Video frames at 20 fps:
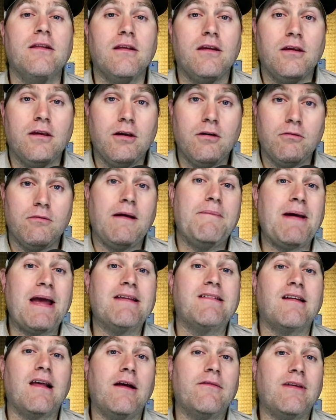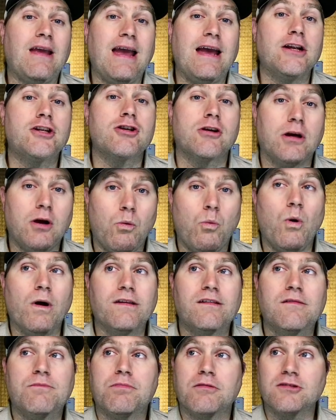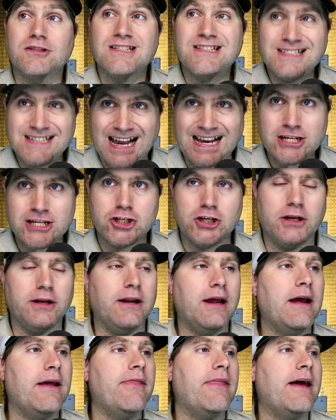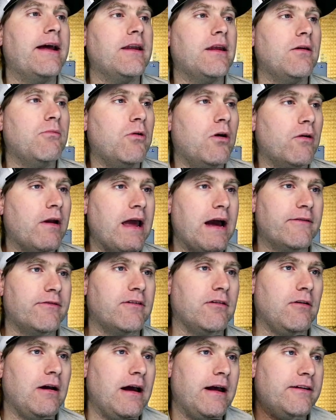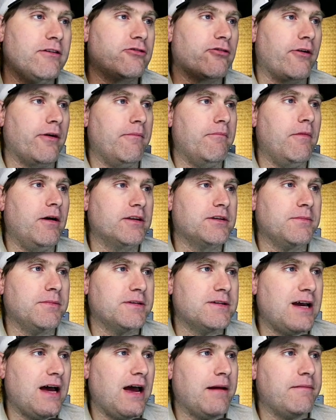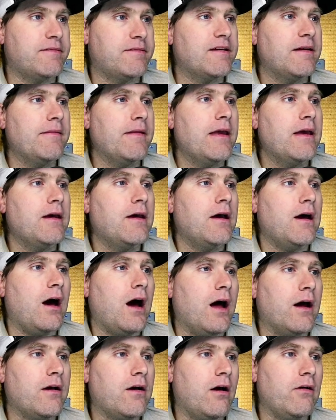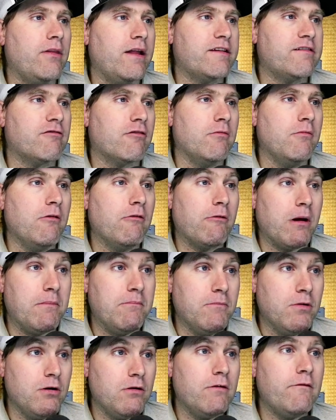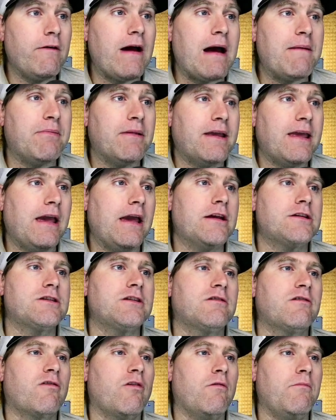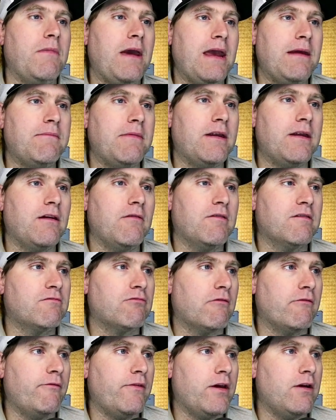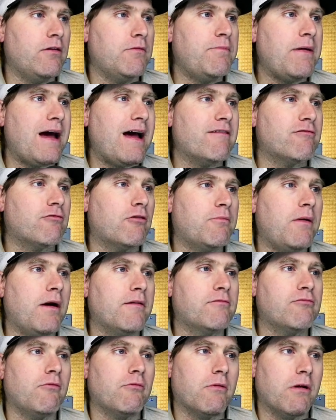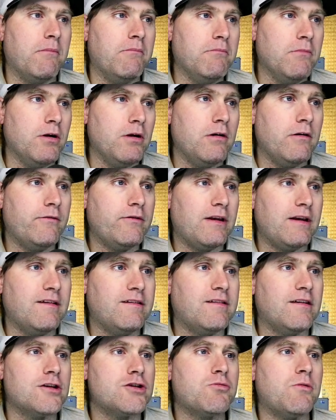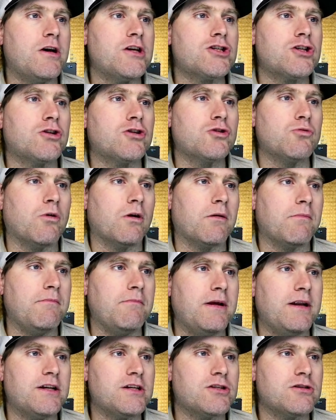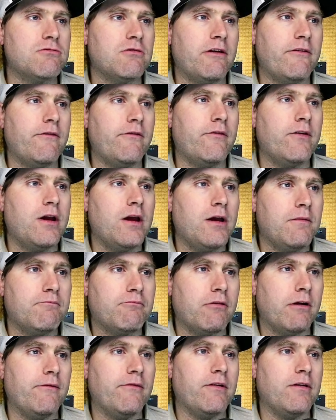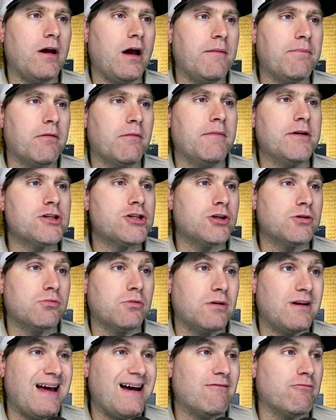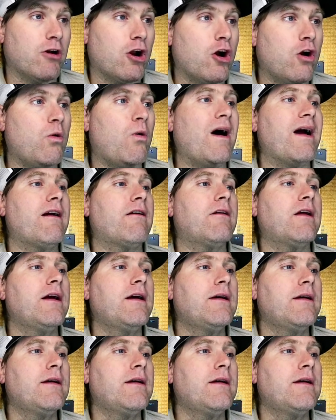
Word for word: you basically have to enter it once per session, and then you won't have to enter it multiple times. Uh, code lets you remo remove applications. So the main menu was reviewed. Password prompts were removed in situations where administrative Uh, permissions were not required.